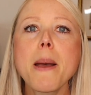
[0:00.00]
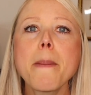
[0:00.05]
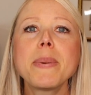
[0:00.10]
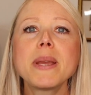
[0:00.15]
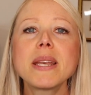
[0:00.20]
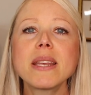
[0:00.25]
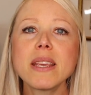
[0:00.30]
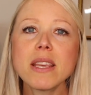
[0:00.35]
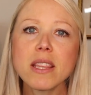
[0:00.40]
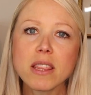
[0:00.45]

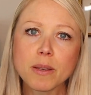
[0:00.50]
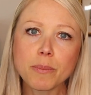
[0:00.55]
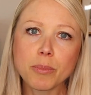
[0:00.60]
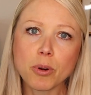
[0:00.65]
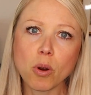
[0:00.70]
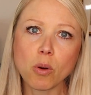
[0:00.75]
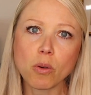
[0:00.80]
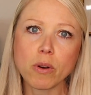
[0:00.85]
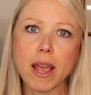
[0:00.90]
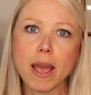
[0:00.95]
been in the
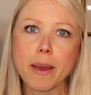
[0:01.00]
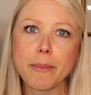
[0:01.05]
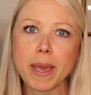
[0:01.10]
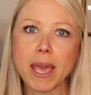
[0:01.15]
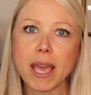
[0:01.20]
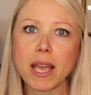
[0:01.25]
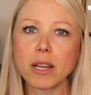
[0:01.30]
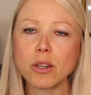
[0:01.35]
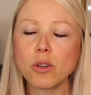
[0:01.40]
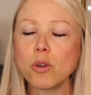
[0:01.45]
program
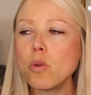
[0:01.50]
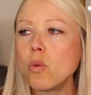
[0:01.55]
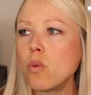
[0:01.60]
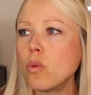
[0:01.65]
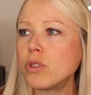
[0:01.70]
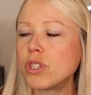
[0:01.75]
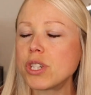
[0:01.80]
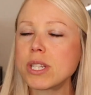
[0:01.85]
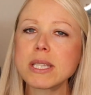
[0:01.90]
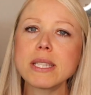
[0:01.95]
and
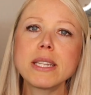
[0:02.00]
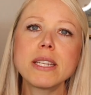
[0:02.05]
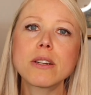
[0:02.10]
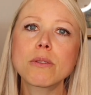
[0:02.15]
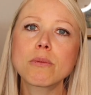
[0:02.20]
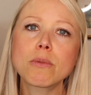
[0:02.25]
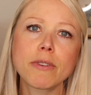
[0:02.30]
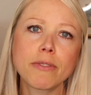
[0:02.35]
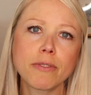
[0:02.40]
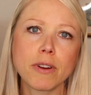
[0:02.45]
who just need a
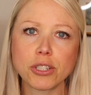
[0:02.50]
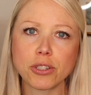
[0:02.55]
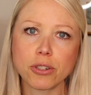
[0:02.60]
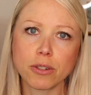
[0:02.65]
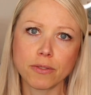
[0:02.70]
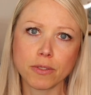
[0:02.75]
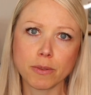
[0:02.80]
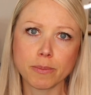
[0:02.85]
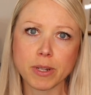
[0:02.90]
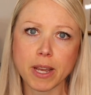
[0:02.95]

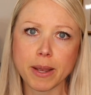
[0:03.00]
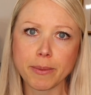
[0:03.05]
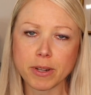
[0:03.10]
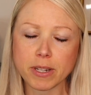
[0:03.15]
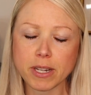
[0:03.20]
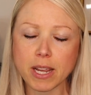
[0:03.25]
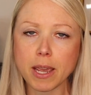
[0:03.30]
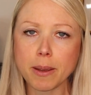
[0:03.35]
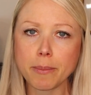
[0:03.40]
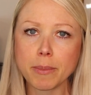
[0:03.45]
refresher from time to
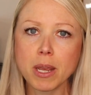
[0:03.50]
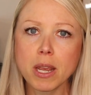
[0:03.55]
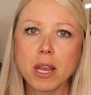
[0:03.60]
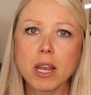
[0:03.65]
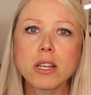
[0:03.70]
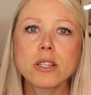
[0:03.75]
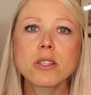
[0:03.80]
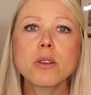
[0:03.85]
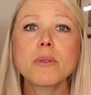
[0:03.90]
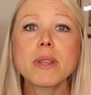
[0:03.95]
time.
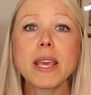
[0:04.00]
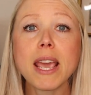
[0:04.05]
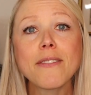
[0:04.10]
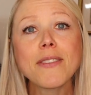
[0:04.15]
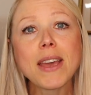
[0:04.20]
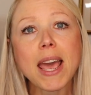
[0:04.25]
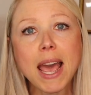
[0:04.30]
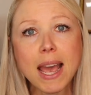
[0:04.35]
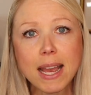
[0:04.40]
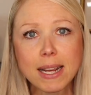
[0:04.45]
So they
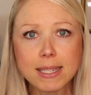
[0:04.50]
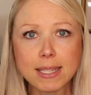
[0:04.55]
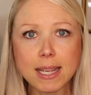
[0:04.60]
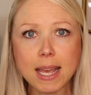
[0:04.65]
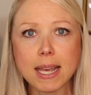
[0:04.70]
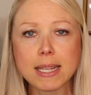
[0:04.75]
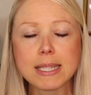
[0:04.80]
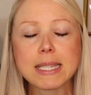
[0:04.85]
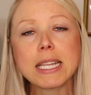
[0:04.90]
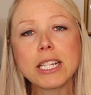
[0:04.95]
have
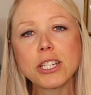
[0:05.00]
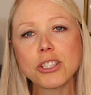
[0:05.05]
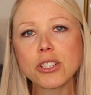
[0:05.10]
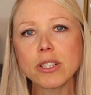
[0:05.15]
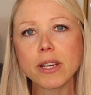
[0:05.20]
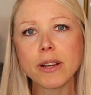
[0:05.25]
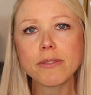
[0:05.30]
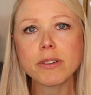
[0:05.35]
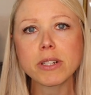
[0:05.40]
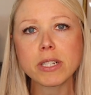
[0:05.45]
access each
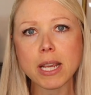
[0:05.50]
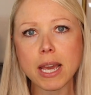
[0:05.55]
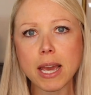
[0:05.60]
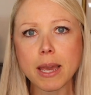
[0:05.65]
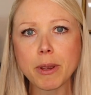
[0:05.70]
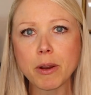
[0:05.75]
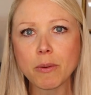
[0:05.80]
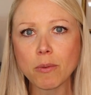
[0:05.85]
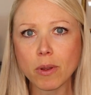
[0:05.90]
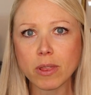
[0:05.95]
and every
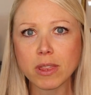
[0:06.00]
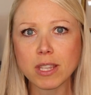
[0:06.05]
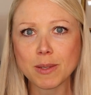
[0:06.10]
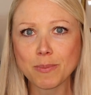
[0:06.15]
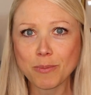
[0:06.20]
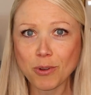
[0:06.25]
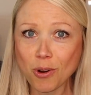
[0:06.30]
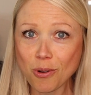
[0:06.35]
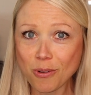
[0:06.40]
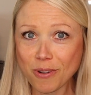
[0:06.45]
time I run this
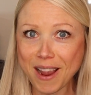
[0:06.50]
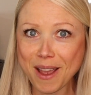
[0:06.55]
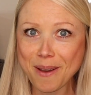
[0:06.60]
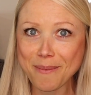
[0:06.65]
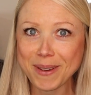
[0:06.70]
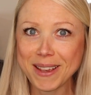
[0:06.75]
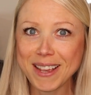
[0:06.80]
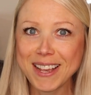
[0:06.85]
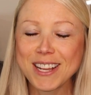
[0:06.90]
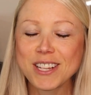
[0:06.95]

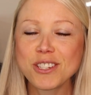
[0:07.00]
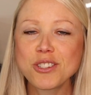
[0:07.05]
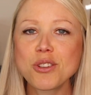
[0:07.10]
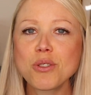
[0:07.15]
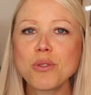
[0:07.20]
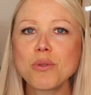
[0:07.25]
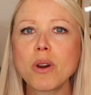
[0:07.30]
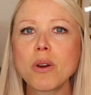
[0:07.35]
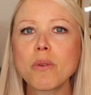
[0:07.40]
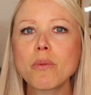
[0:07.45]
program
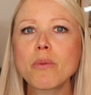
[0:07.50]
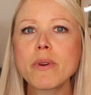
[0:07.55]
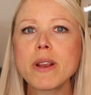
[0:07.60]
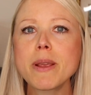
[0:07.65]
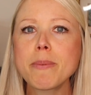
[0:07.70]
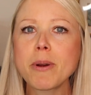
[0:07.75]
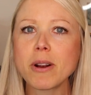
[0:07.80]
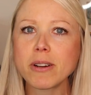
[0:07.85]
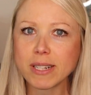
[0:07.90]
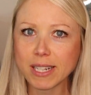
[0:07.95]
to
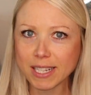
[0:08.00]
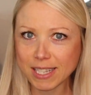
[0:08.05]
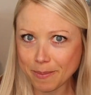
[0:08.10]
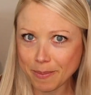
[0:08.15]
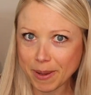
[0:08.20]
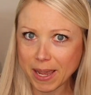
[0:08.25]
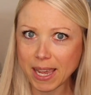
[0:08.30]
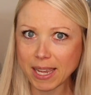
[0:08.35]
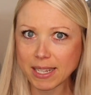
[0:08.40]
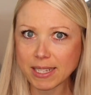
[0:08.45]

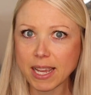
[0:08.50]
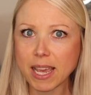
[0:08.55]
re-participate